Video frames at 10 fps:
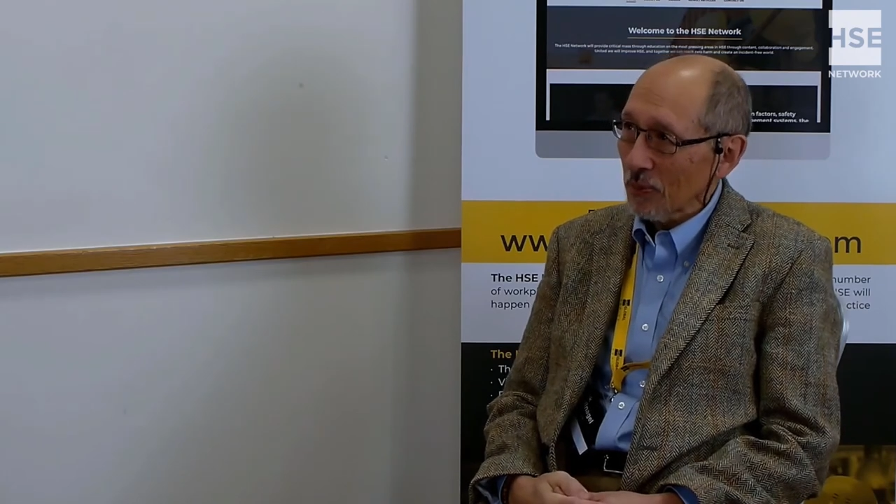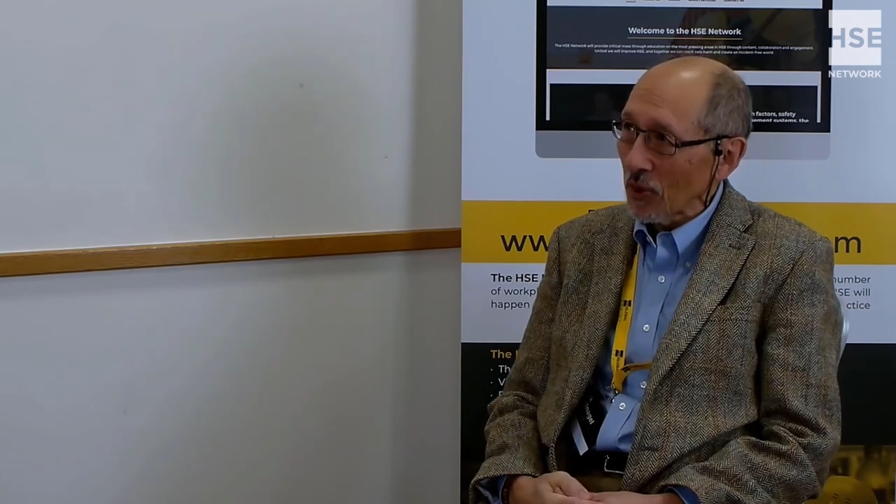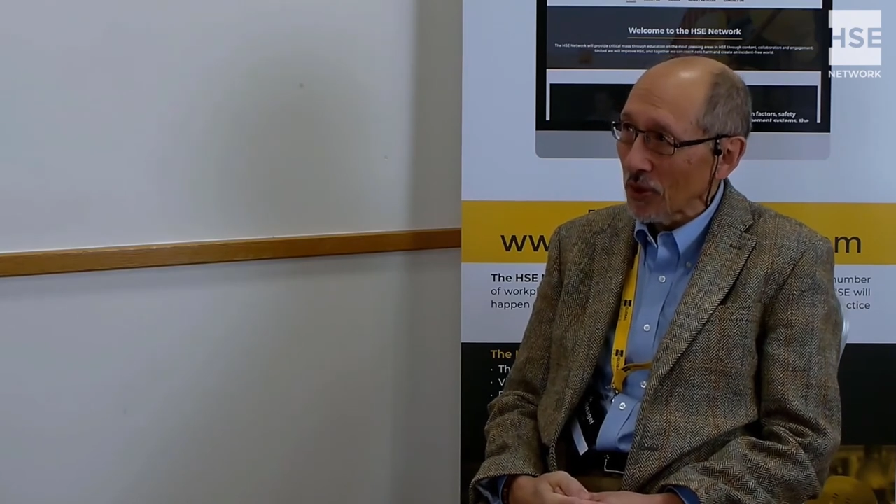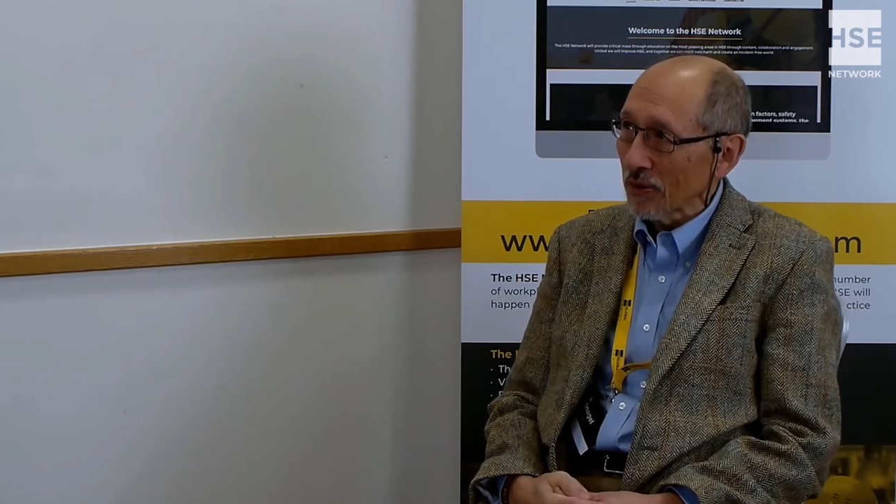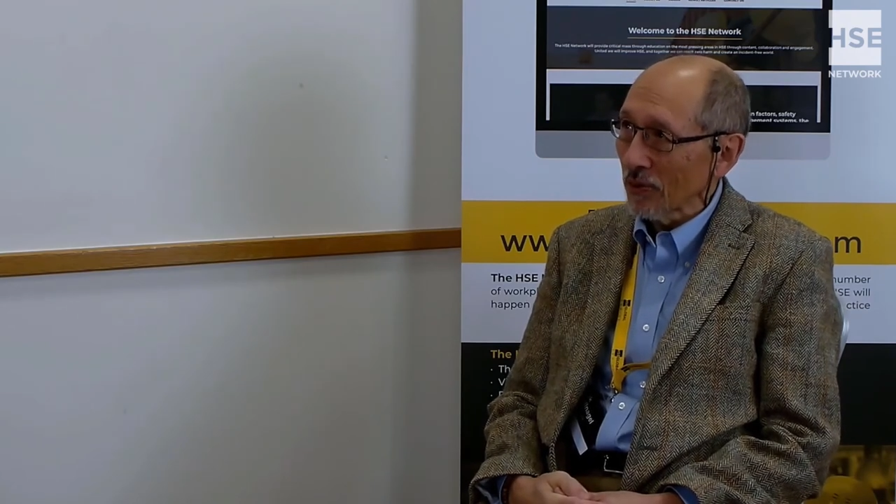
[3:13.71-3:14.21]

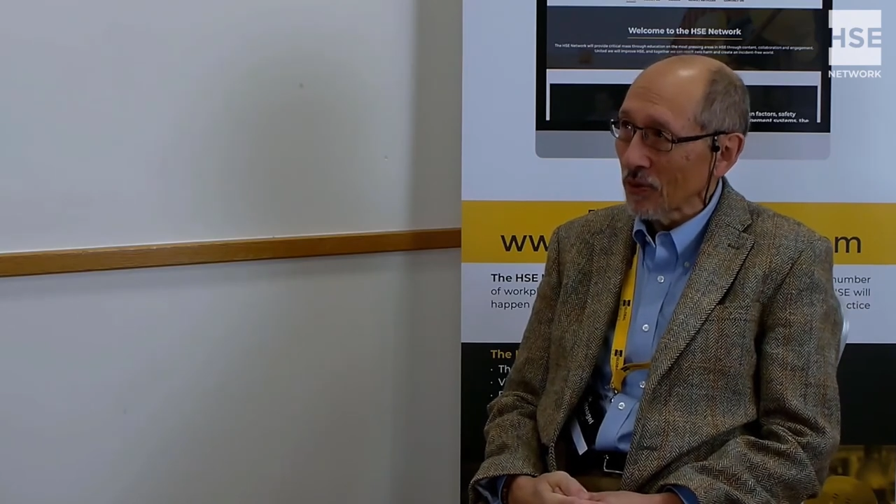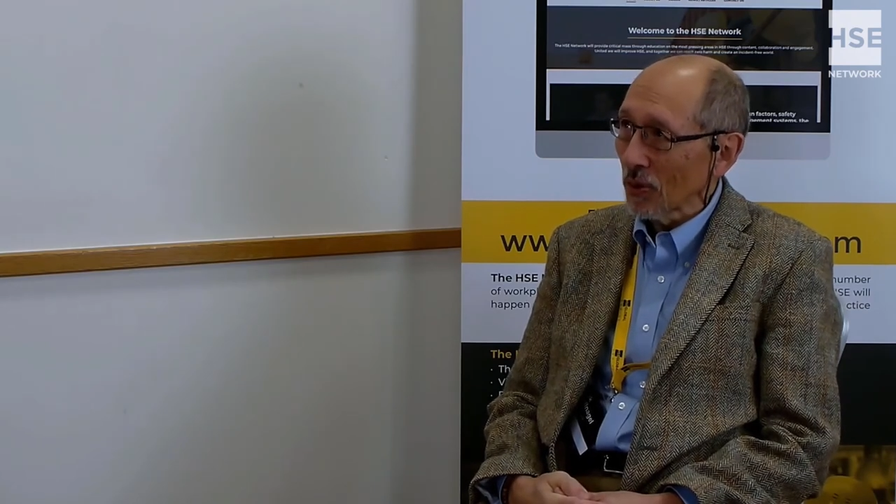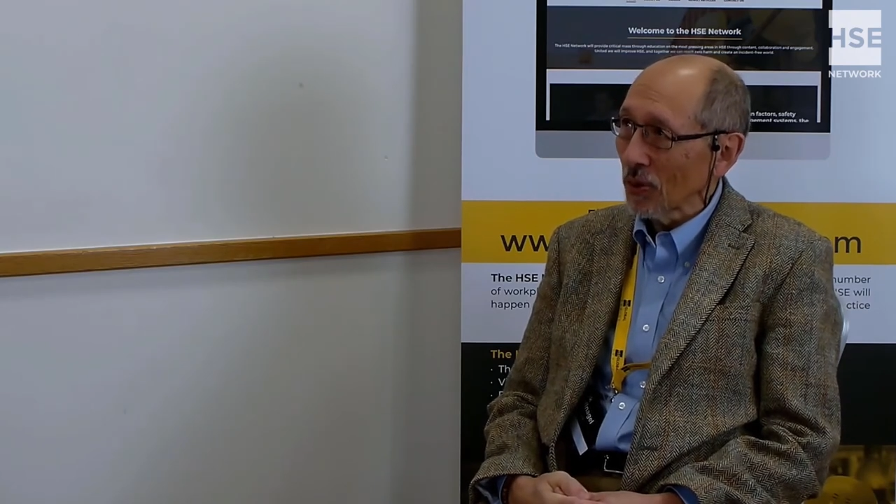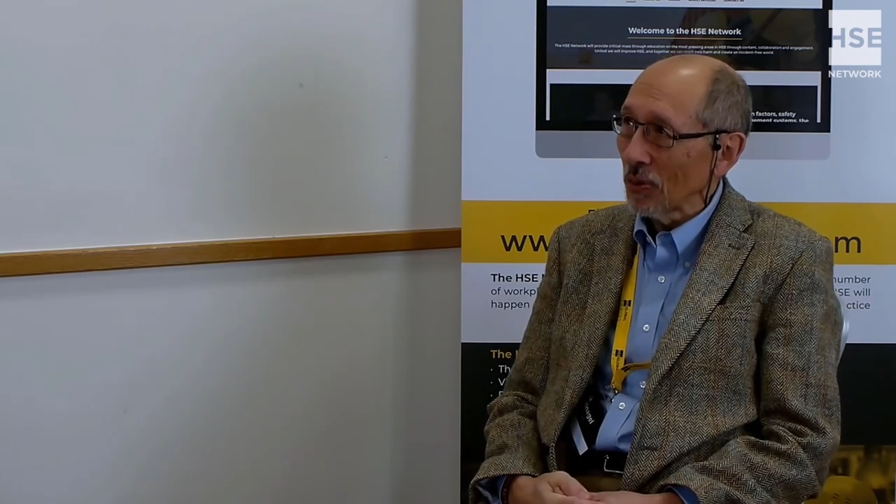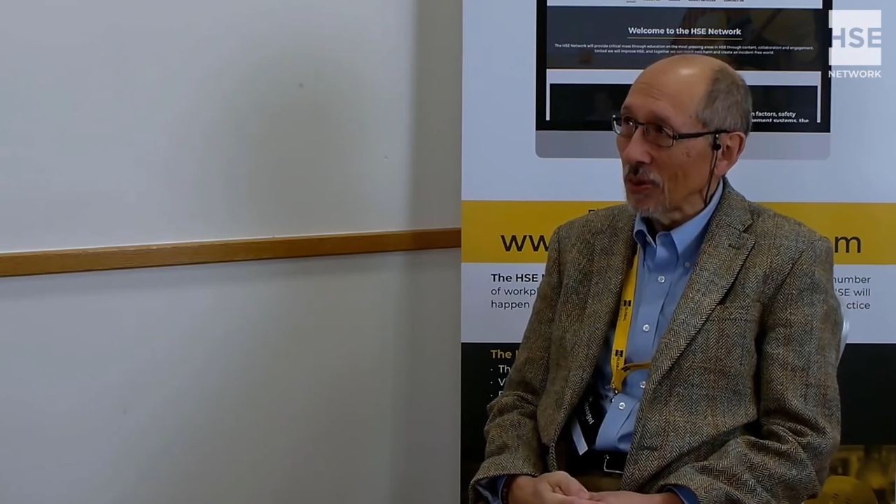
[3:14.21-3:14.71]
point of
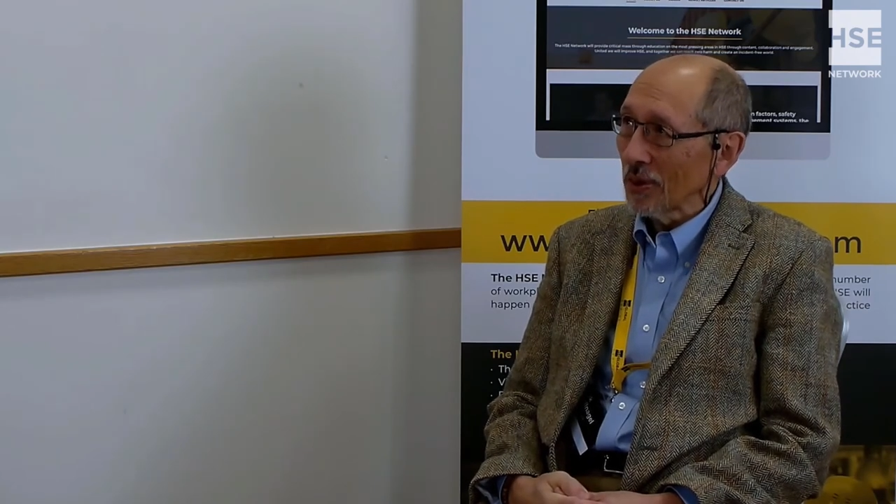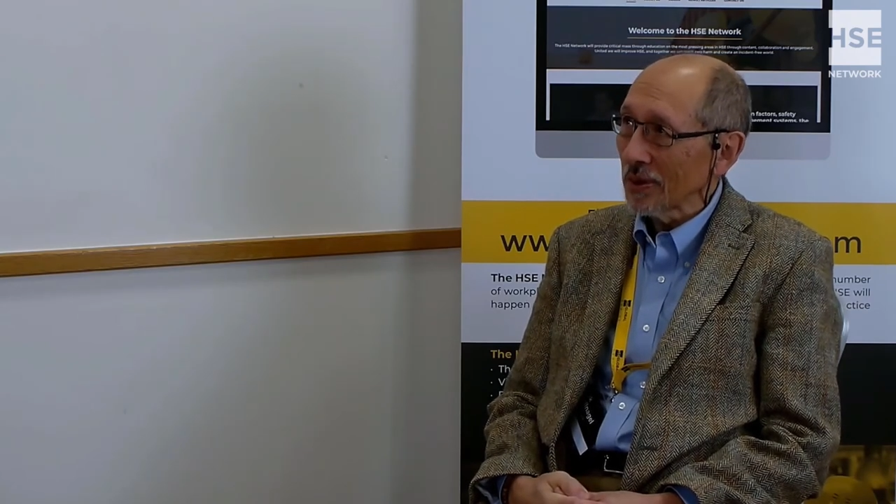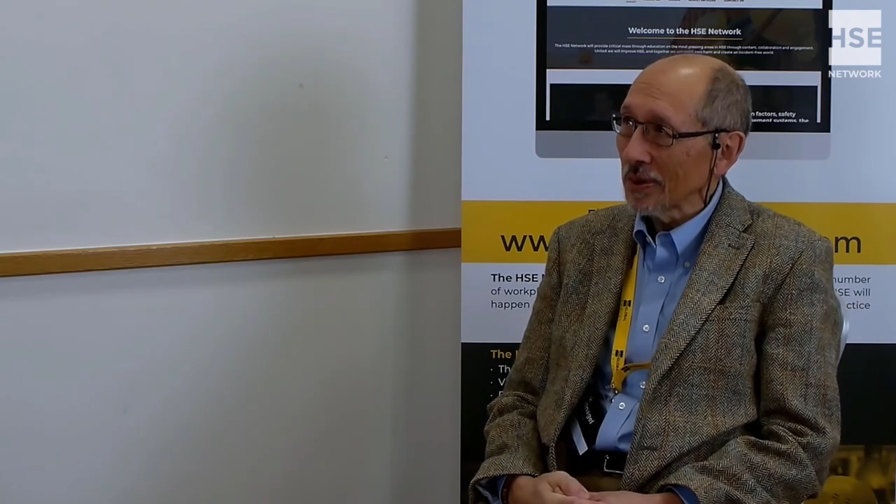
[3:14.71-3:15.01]
view,